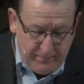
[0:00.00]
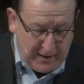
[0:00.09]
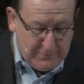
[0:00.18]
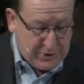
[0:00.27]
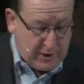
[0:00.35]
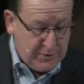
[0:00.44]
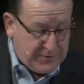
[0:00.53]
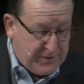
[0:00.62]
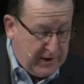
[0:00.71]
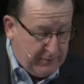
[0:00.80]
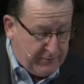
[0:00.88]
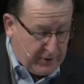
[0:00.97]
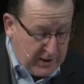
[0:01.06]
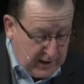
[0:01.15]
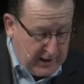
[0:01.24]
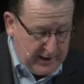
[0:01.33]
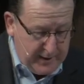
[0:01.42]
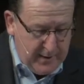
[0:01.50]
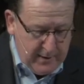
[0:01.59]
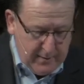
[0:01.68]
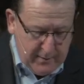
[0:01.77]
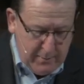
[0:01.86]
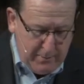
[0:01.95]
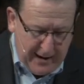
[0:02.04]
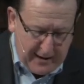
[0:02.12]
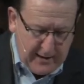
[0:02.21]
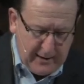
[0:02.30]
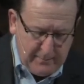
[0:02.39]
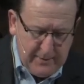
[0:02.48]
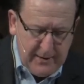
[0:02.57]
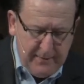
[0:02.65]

I'm sorry, it was fitting for God. Let me back up.